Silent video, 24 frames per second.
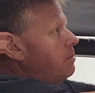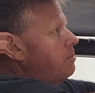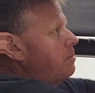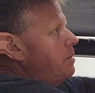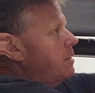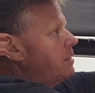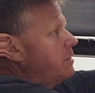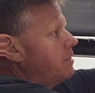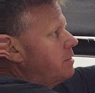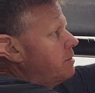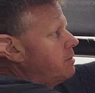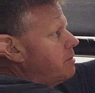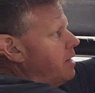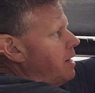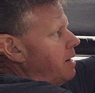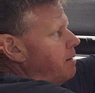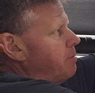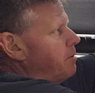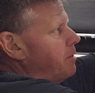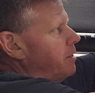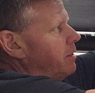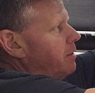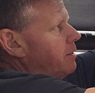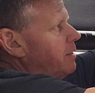piece of strap
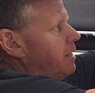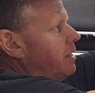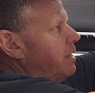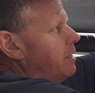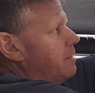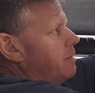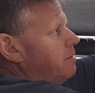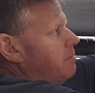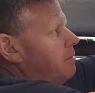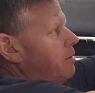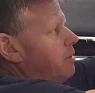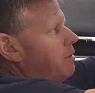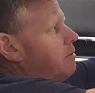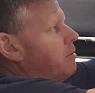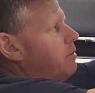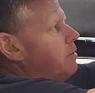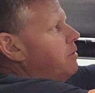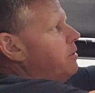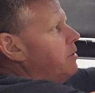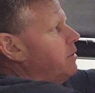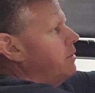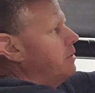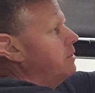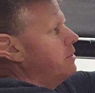here that has a
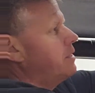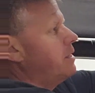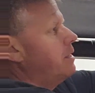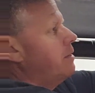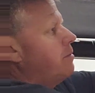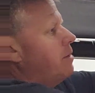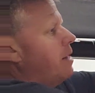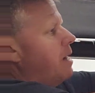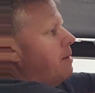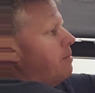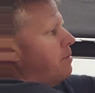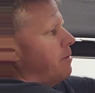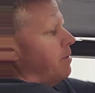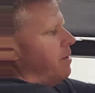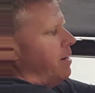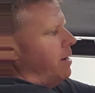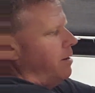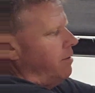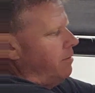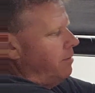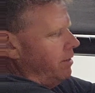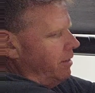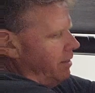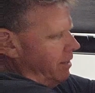Velcro. You're just gonna wrap it
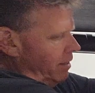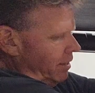around,